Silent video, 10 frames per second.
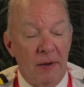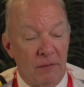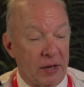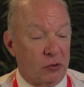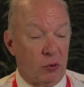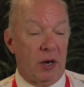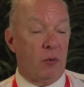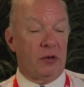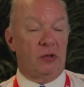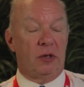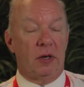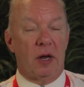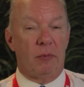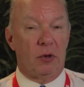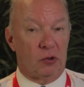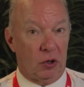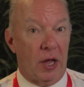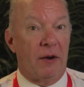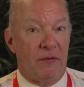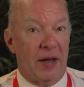That's a great question. Um, there's a
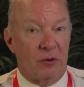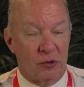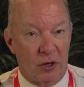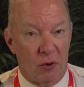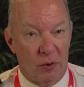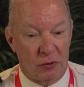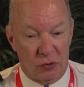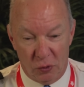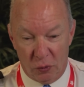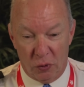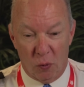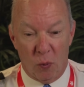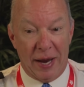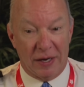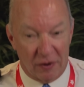lot of factors that go into the weight